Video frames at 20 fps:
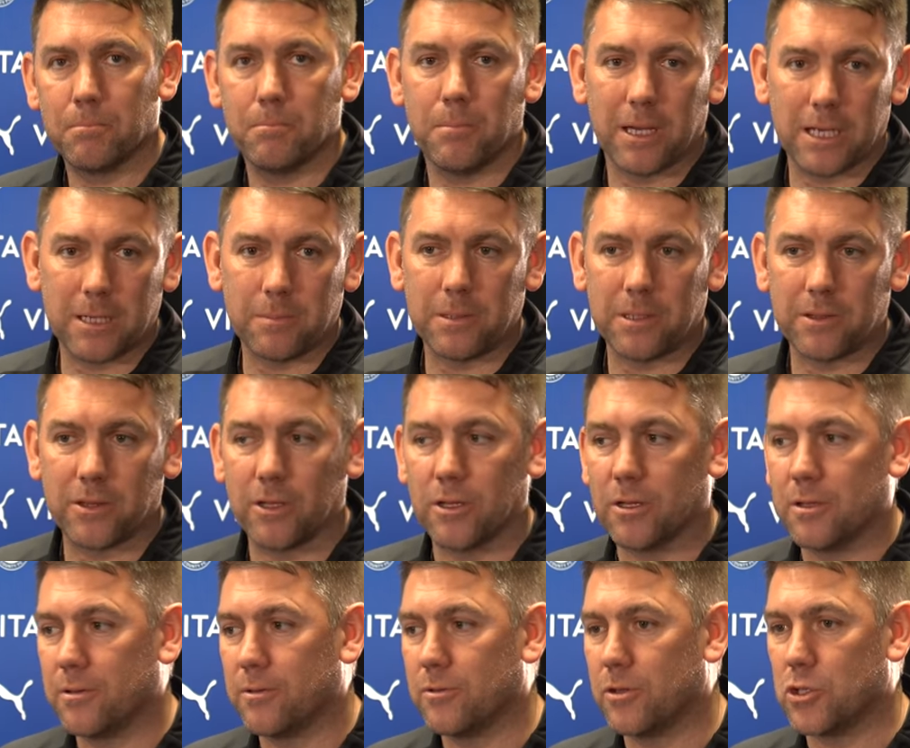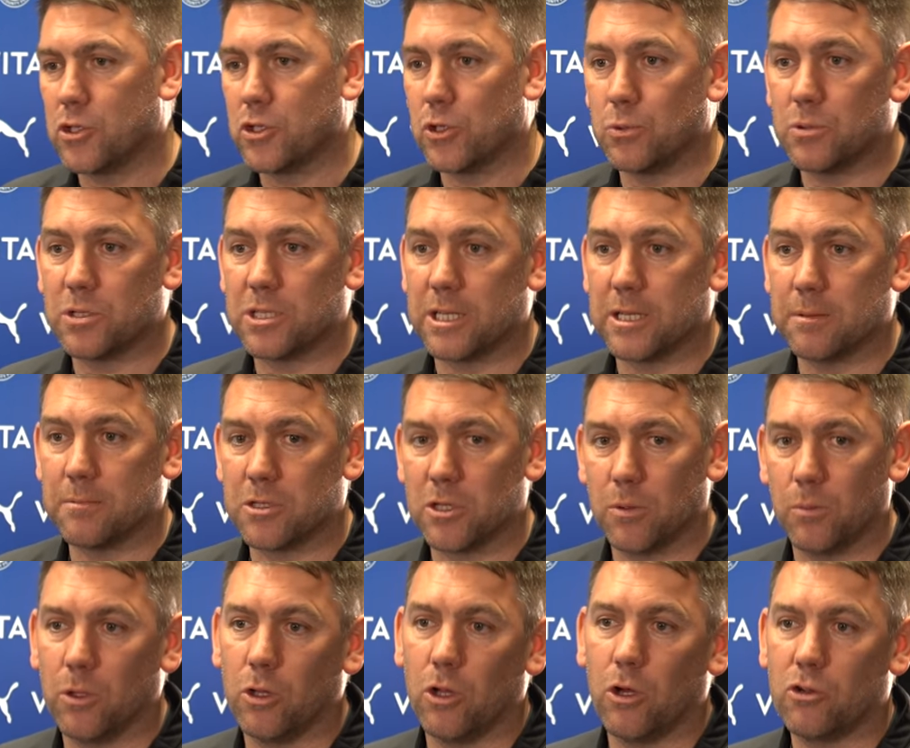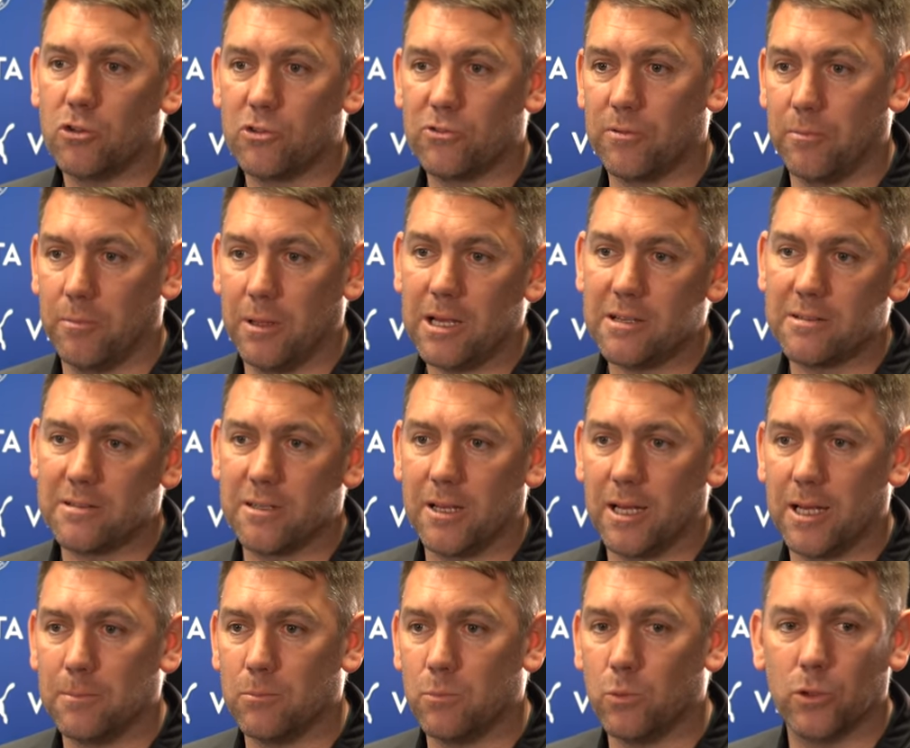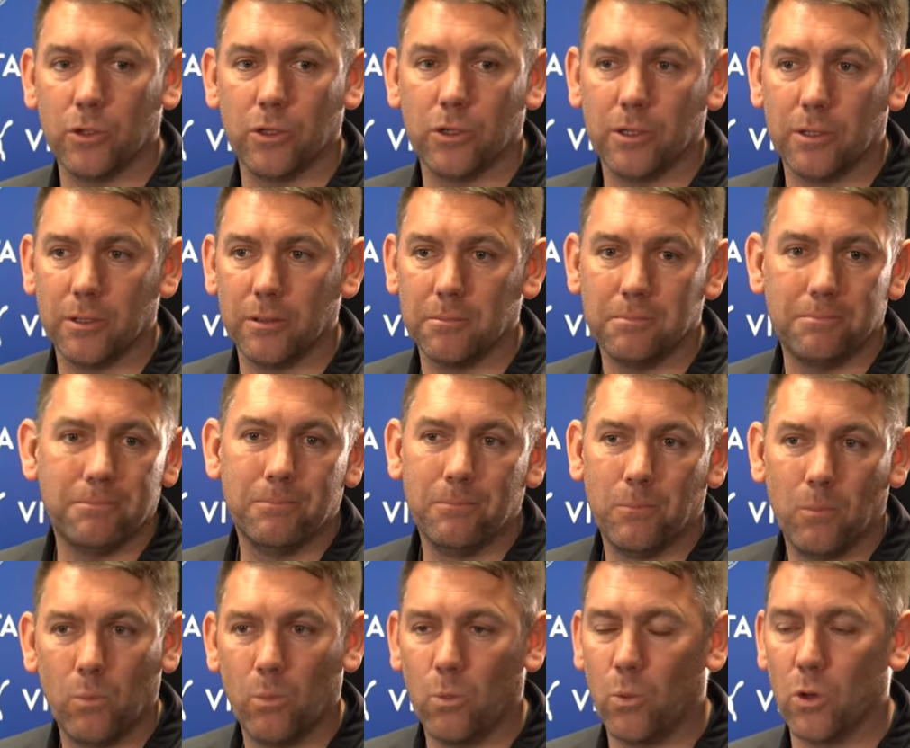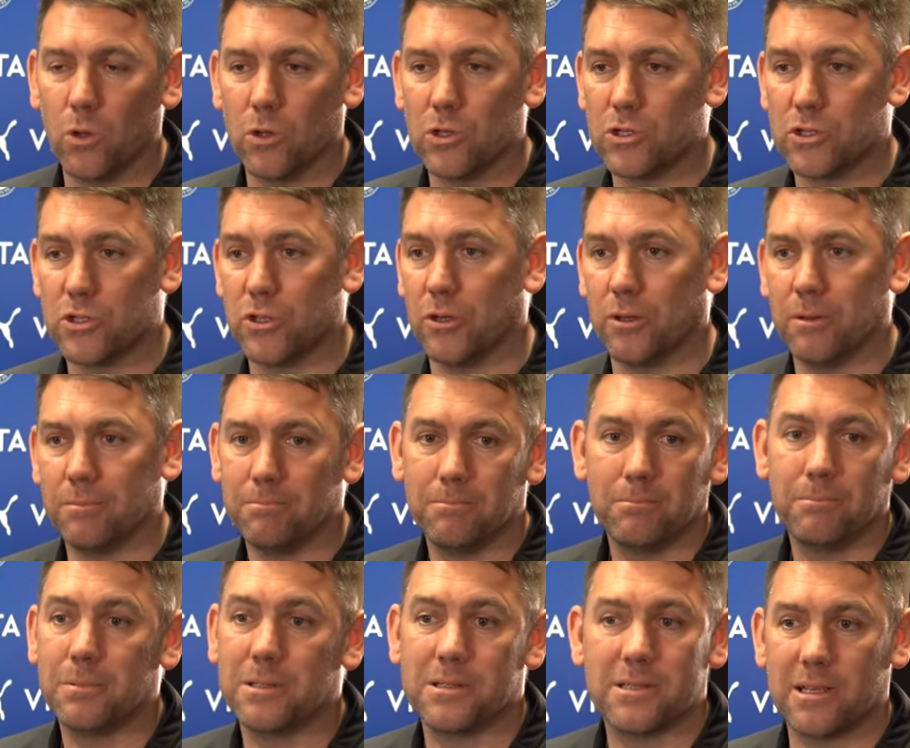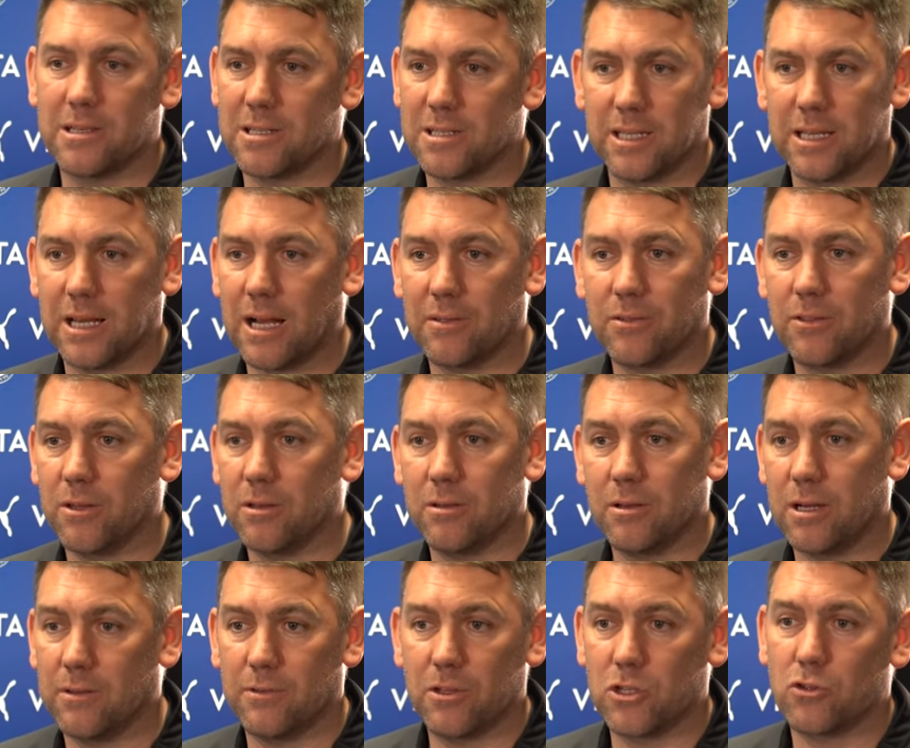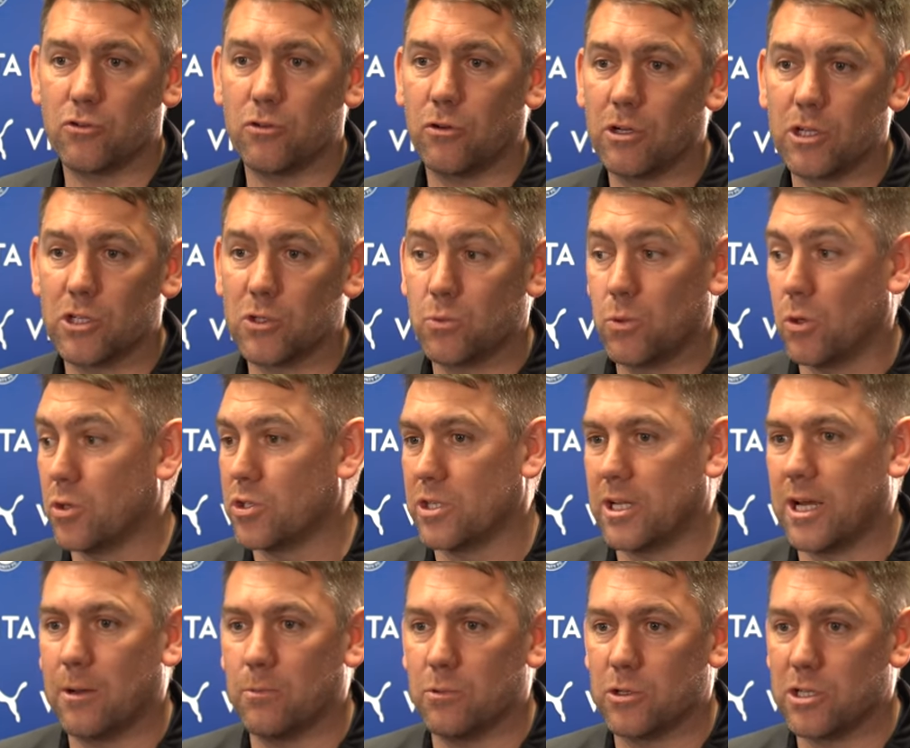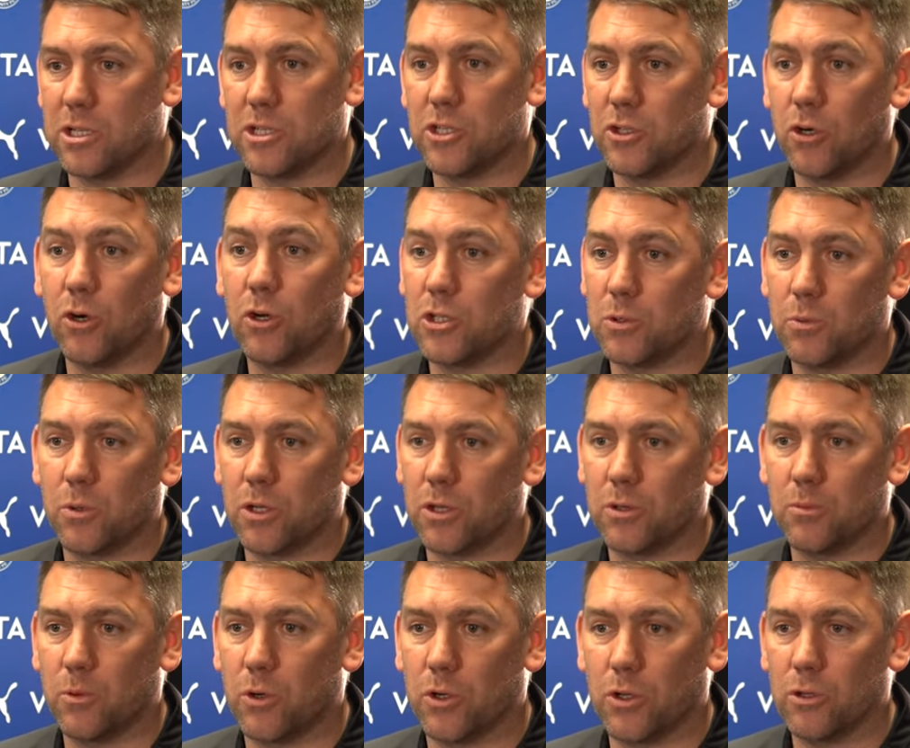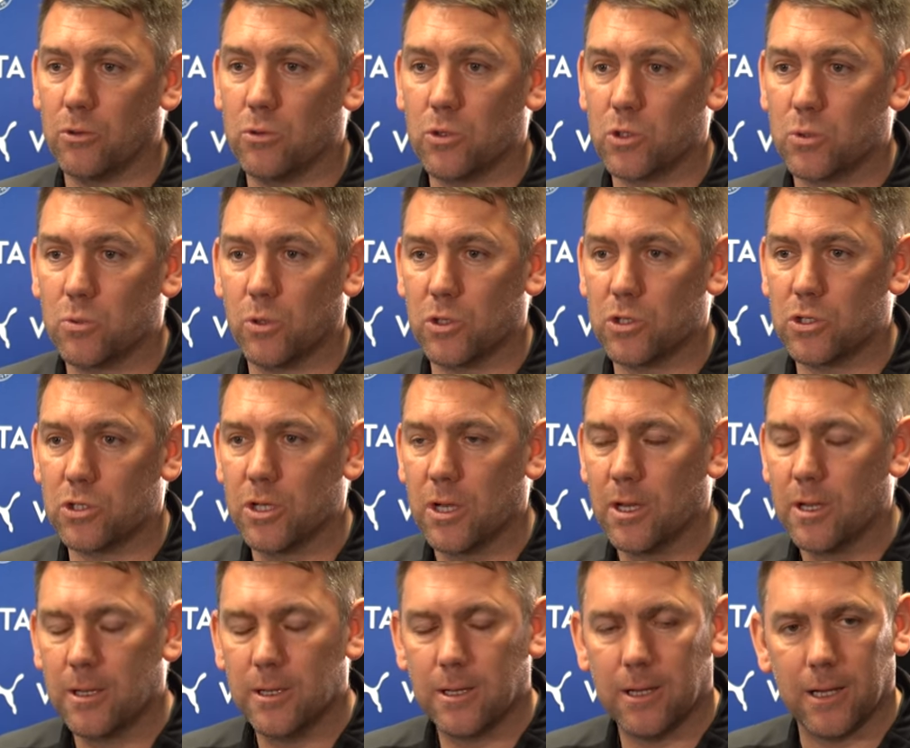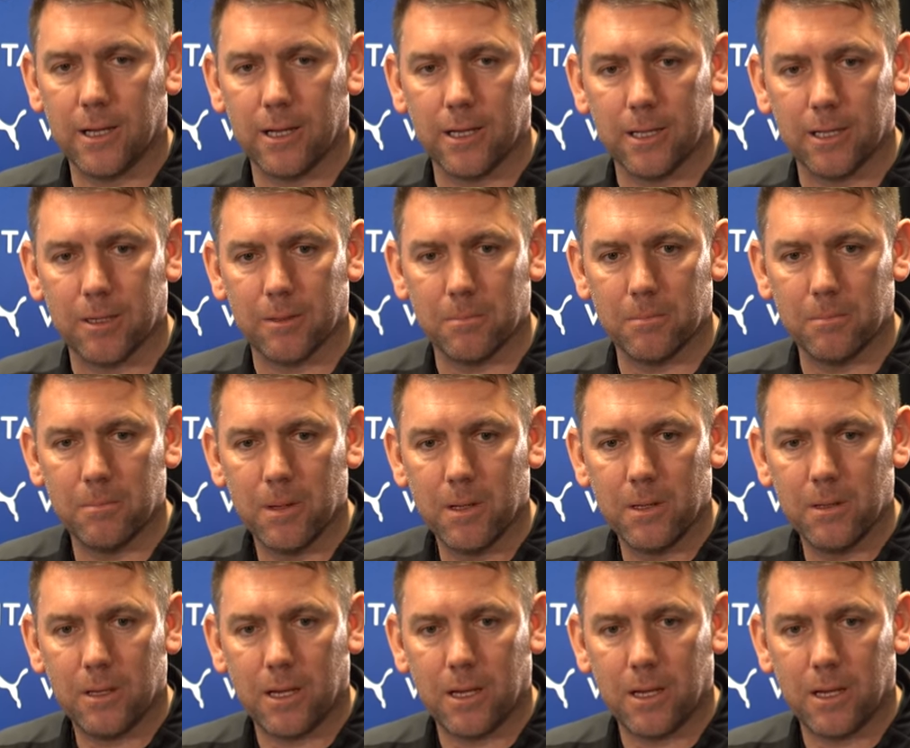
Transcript: maybe the 2 teams that were lost from last time weren't ones that potentially had the strongest squads, and I was in charge of one of those squads. And